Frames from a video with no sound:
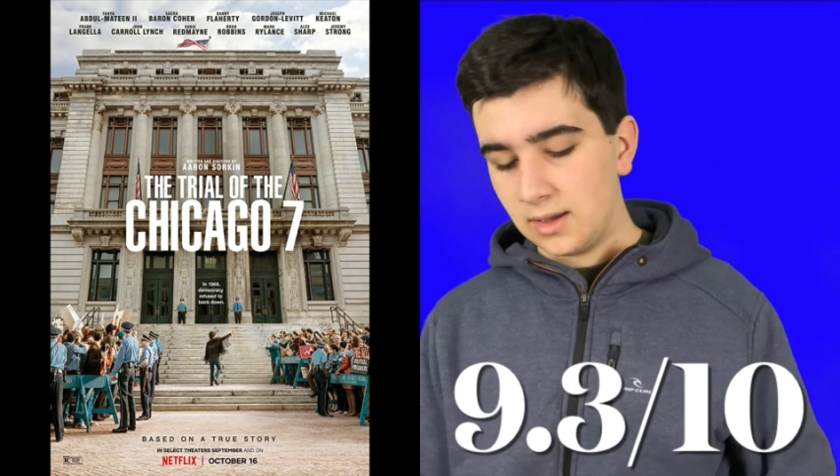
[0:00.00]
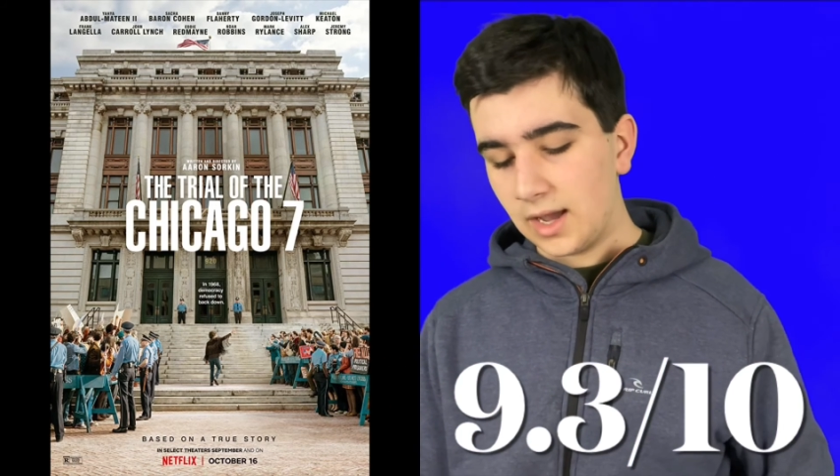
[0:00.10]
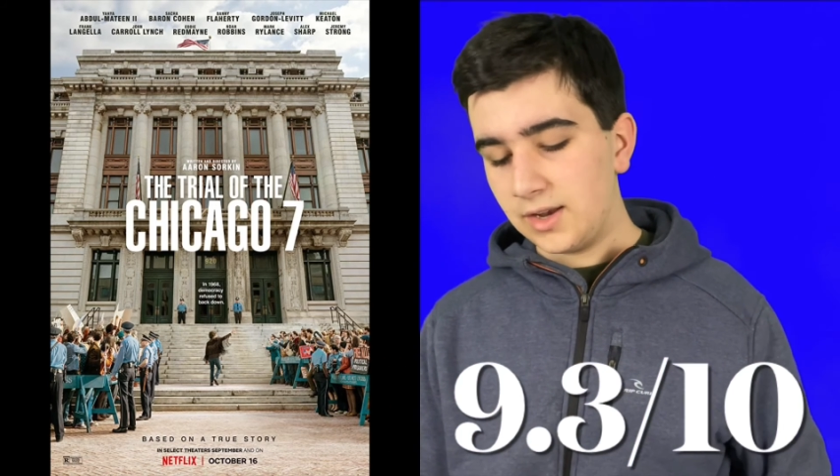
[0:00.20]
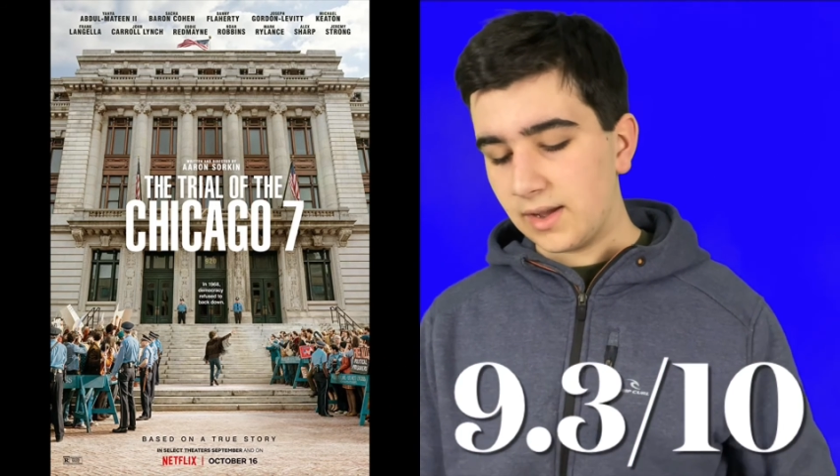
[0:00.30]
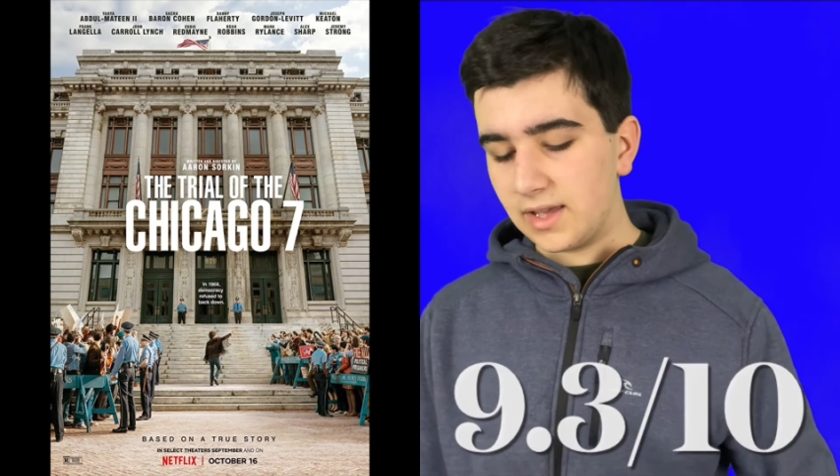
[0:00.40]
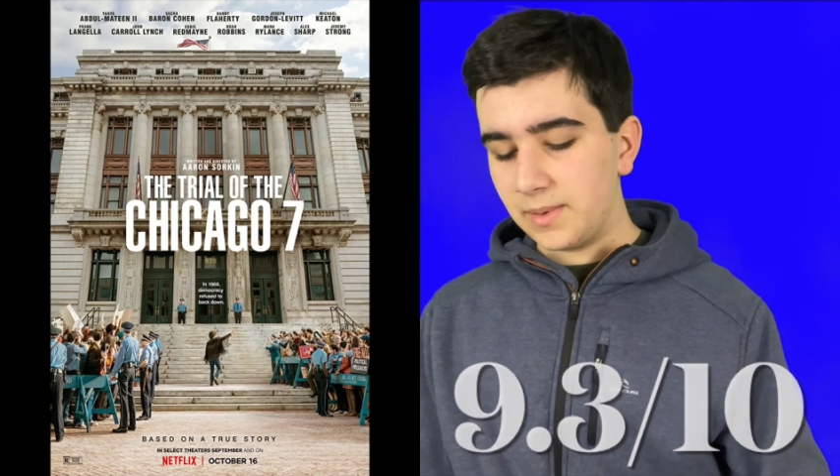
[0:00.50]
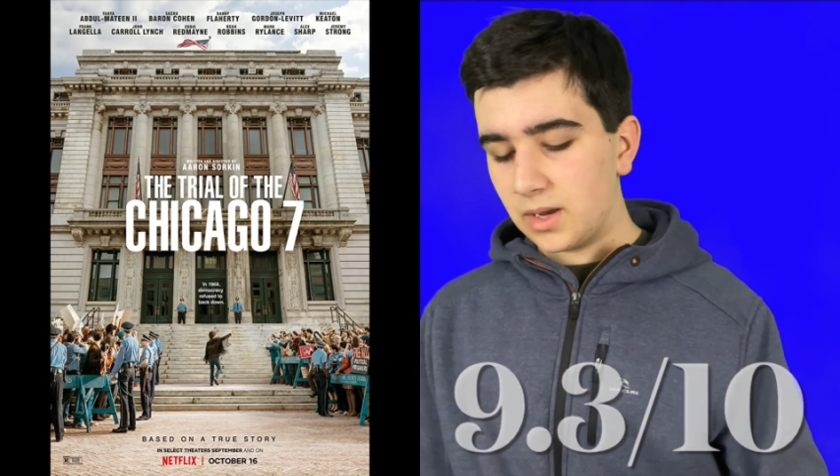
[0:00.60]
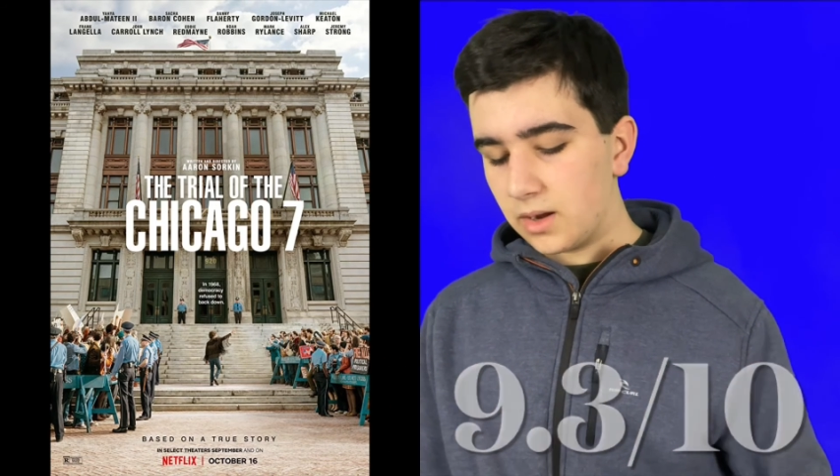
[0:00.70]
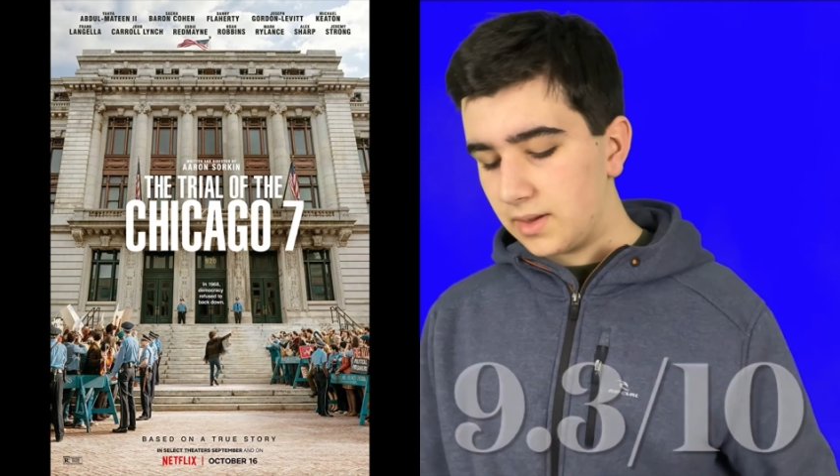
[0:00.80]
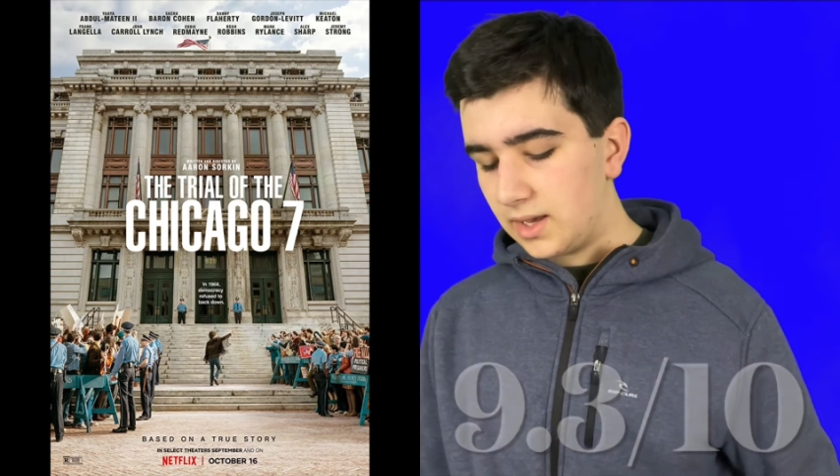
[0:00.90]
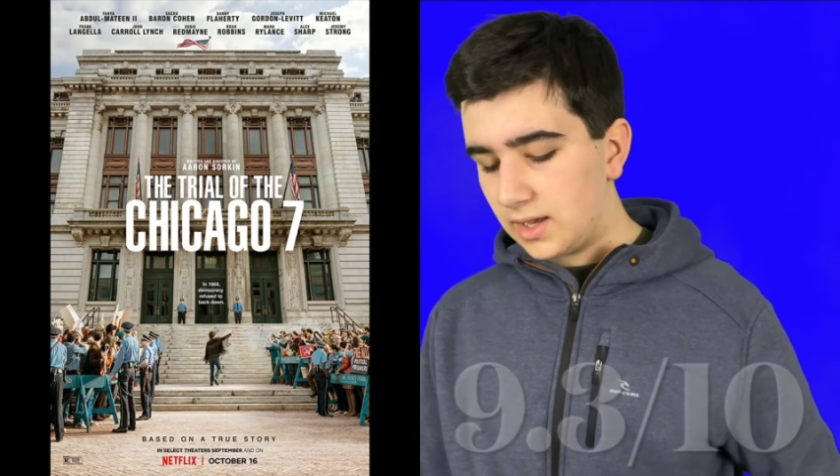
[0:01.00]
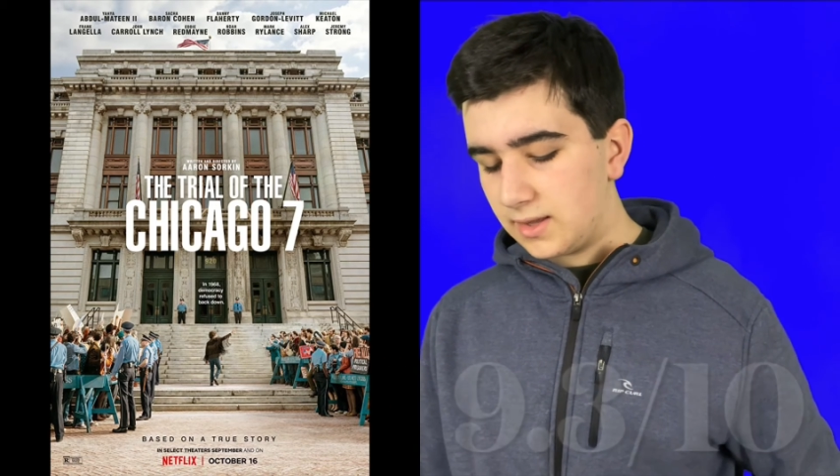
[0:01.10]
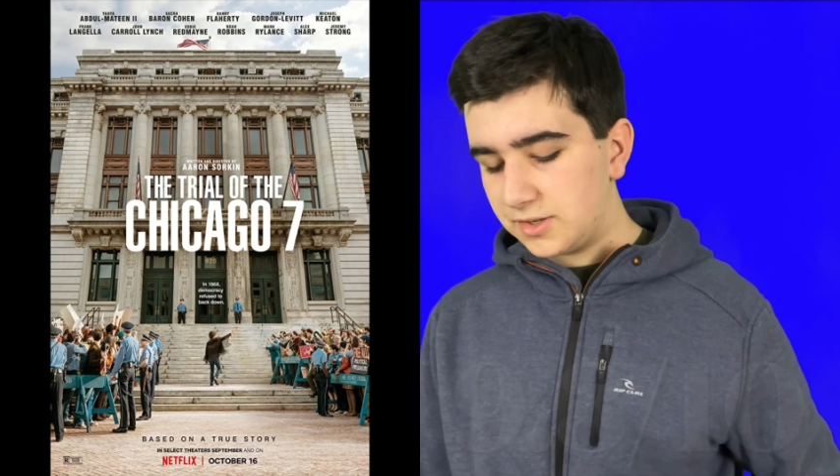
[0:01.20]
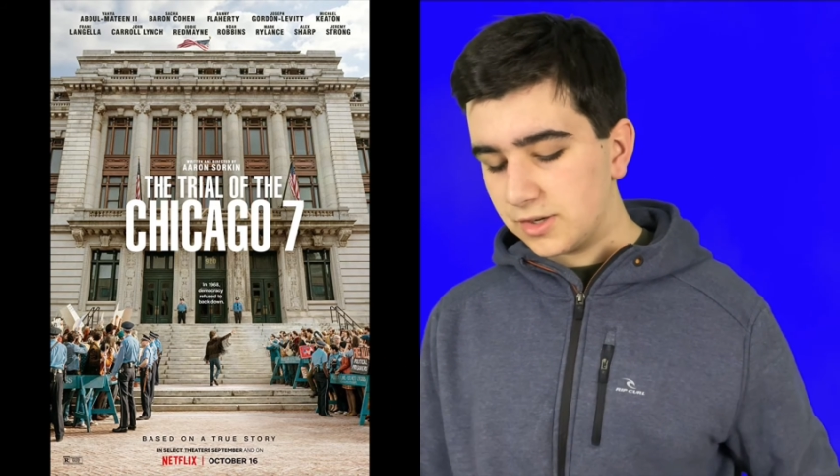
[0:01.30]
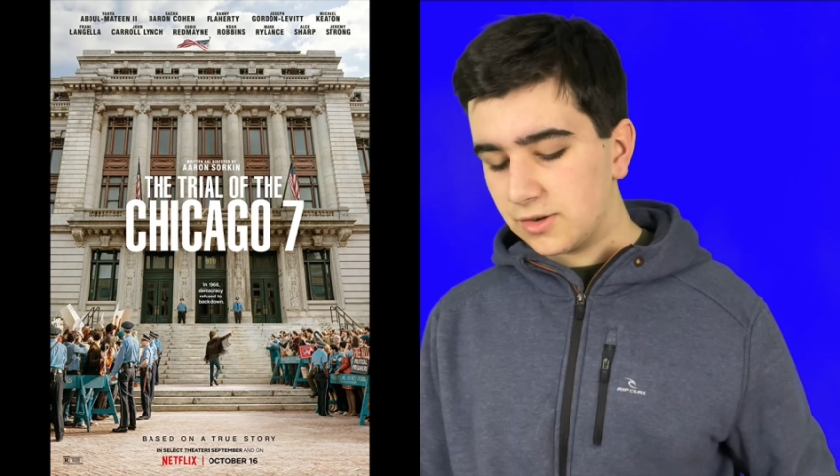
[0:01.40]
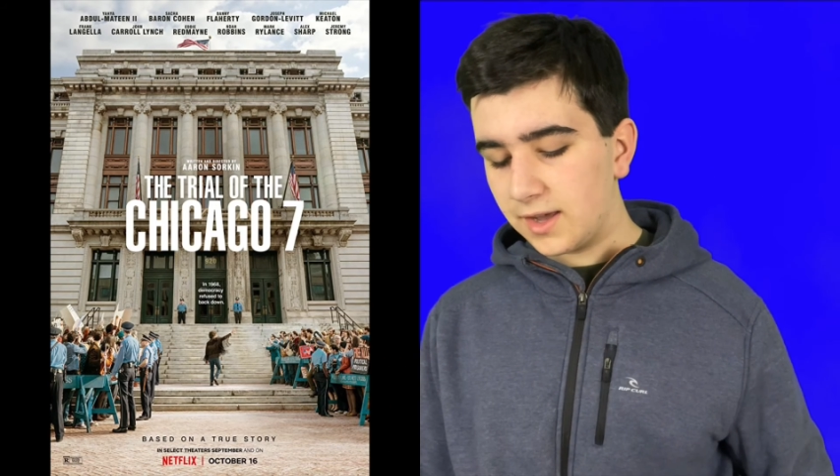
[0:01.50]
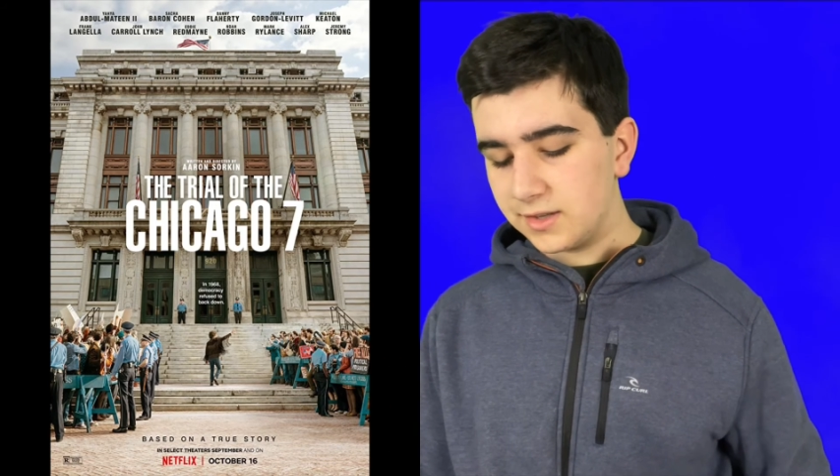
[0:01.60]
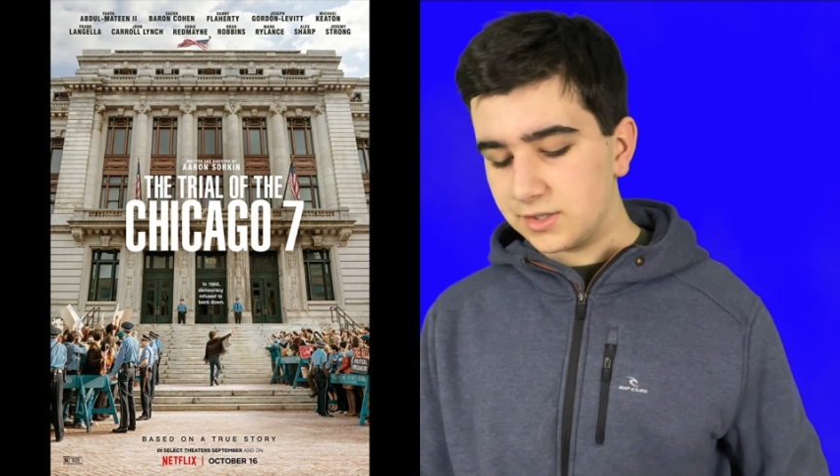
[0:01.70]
I know I give Minari and Trial of